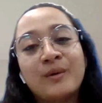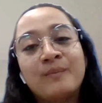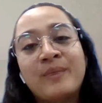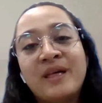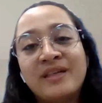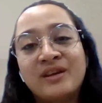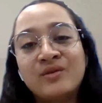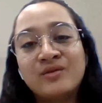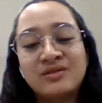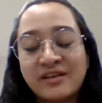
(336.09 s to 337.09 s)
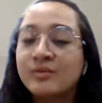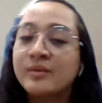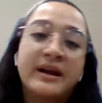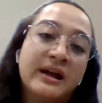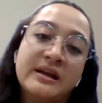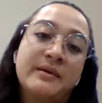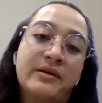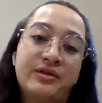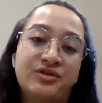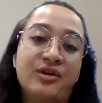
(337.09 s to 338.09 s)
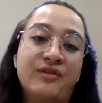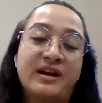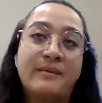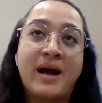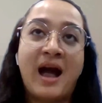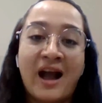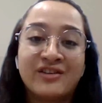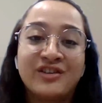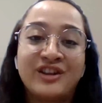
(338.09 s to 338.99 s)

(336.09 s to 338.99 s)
So I think that's what I like about this job, that I'm